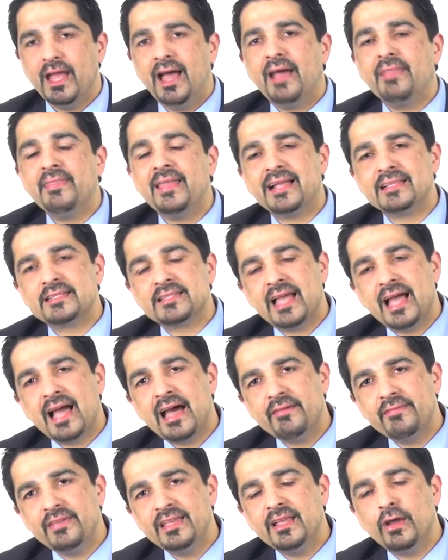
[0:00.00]
And that's
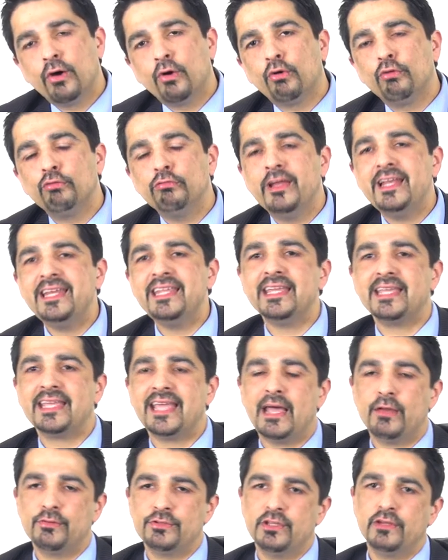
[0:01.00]
having already
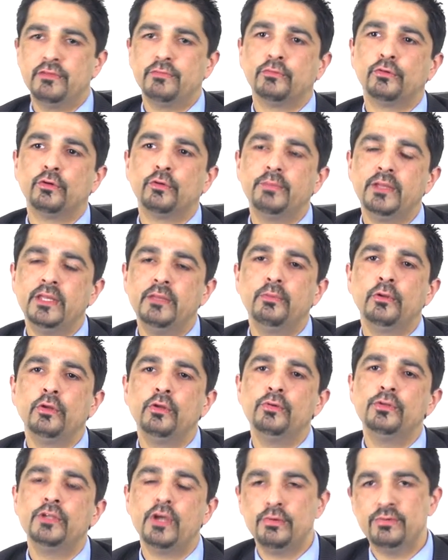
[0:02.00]
accounted for people
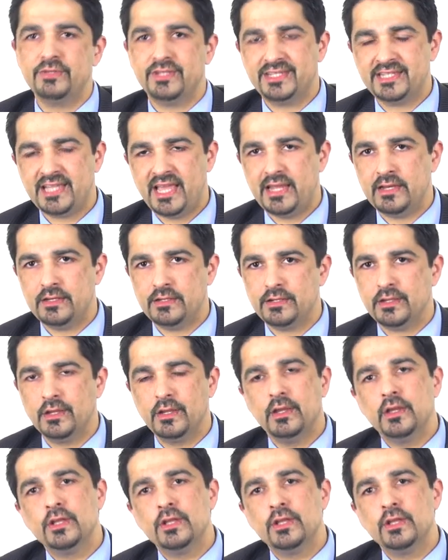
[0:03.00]
who don't attend.